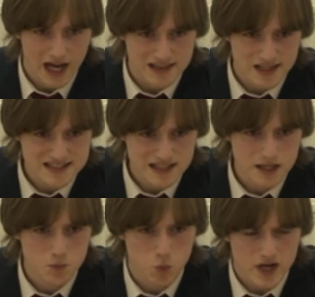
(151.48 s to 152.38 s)
And
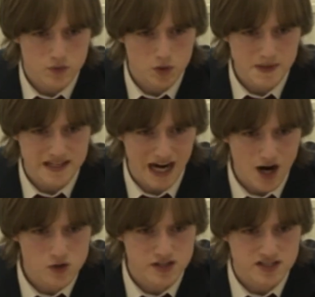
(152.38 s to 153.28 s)
letting him win would be
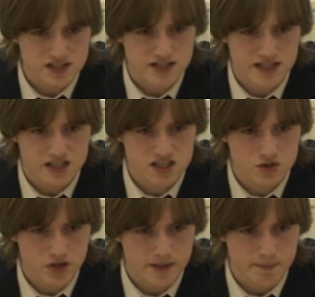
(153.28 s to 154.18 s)
cowardice in the
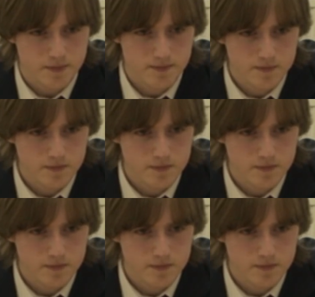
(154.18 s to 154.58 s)
extreme.